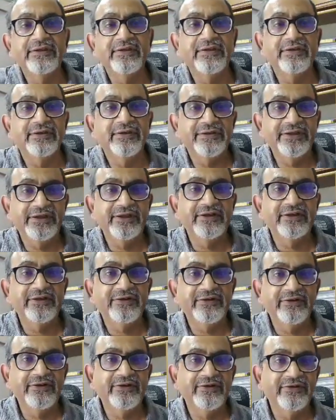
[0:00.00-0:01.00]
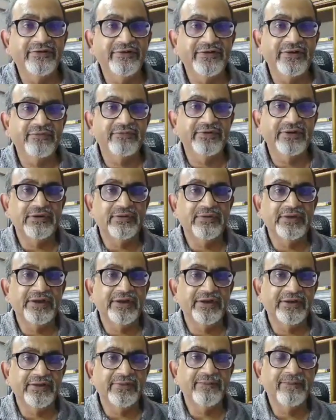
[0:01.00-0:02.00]
renal injuries in CMC
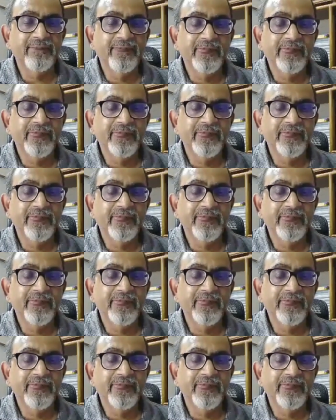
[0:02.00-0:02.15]
Ludhiana